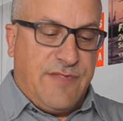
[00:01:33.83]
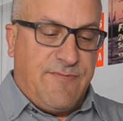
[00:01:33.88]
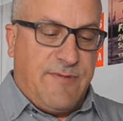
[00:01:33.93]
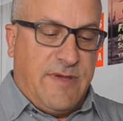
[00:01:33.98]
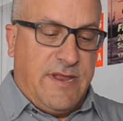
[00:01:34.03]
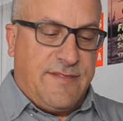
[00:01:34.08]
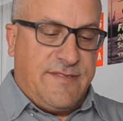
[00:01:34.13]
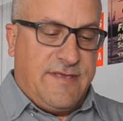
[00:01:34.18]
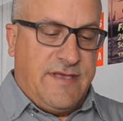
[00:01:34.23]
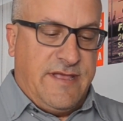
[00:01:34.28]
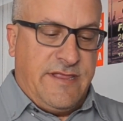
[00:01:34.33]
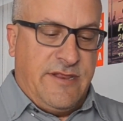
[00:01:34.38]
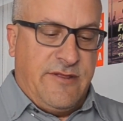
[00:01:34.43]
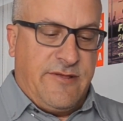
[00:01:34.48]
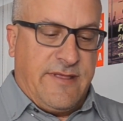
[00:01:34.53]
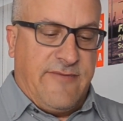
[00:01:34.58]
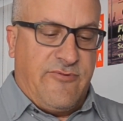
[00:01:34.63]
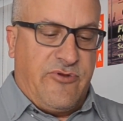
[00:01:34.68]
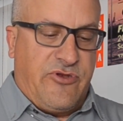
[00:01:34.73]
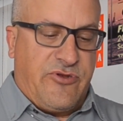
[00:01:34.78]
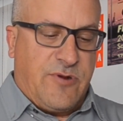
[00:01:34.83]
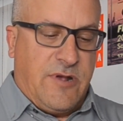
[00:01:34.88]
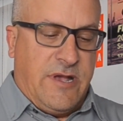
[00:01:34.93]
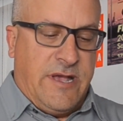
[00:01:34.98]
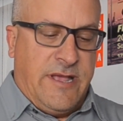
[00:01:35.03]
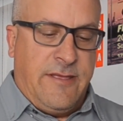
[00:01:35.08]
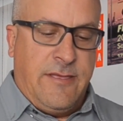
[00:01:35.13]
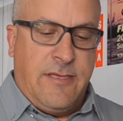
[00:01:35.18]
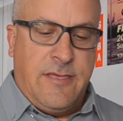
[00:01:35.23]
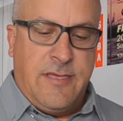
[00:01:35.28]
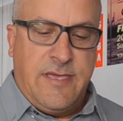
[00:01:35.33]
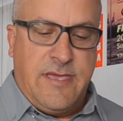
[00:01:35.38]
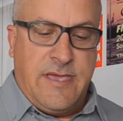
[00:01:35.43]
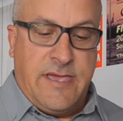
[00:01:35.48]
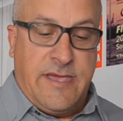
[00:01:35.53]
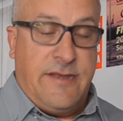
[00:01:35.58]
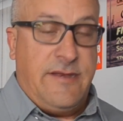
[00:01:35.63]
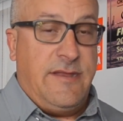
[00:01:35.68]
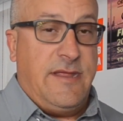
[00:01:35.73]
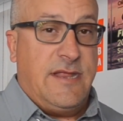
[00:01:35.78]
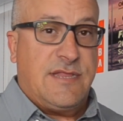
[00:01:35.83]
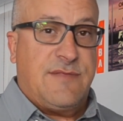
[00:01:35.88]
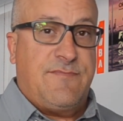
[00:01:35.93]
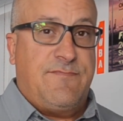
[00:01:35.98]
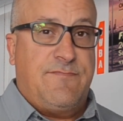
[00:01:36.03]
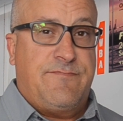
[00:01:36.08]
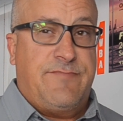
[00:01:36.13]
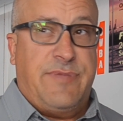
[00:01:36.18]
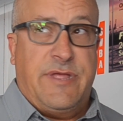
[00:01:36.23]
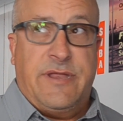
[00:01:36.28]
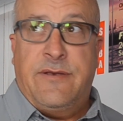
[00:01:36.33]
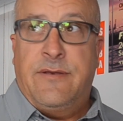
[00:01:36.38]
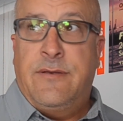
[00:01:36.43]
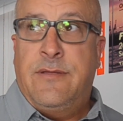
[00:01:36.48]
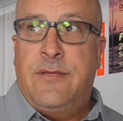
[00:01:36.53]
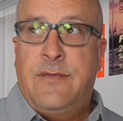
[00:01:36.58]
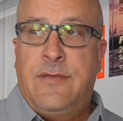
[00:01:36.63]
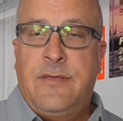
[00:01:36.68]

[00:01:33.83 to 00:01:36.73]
But I decided, give it a try, and it's been